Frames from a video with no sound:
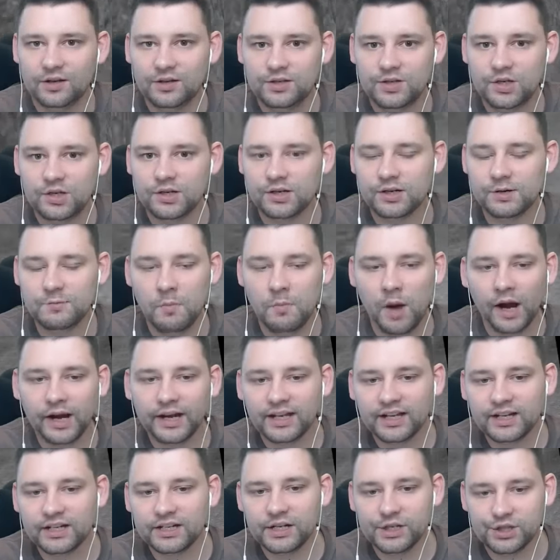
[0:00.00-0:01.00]
Dude,
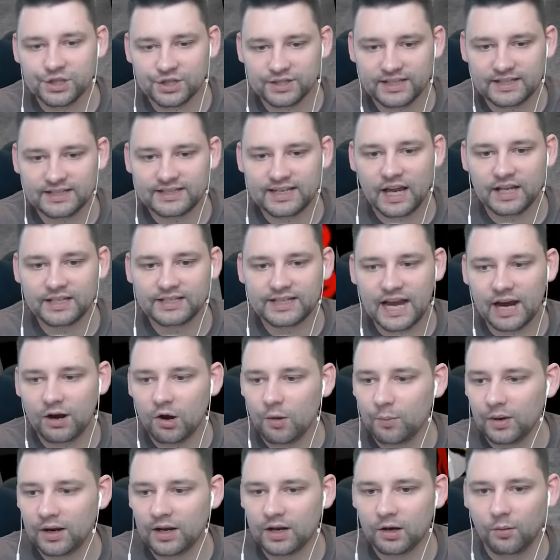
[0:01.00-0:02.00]
mining conditions are
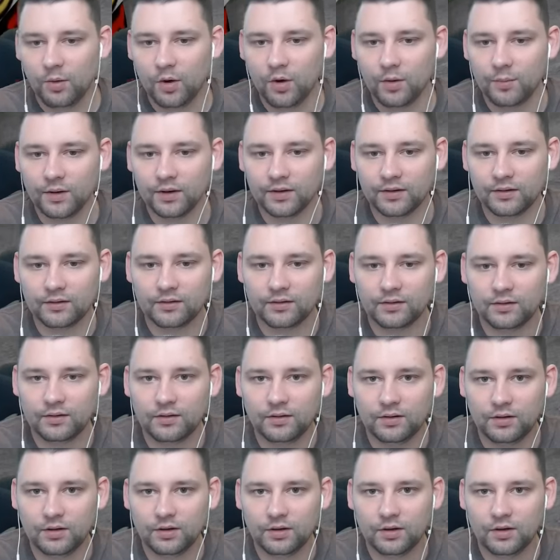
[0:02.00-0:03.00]
terrible at the moment.
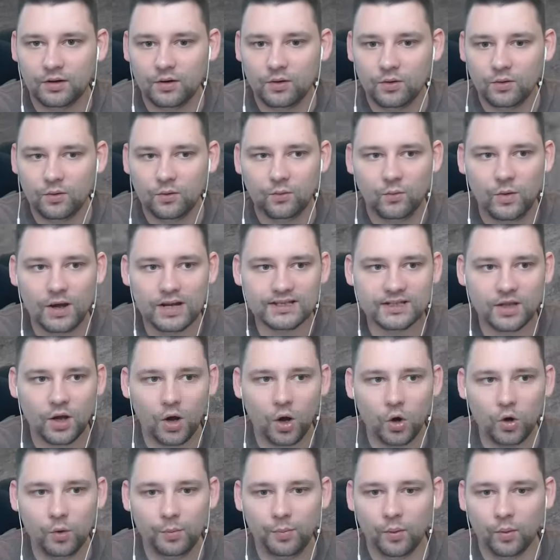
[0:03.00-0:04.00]
Where's the
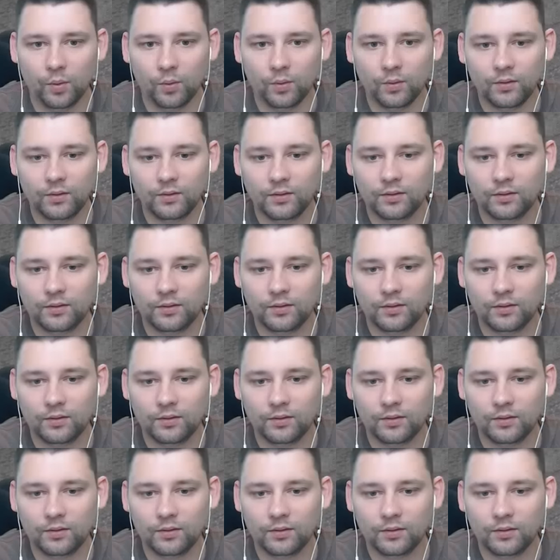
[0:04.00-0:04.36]
opal?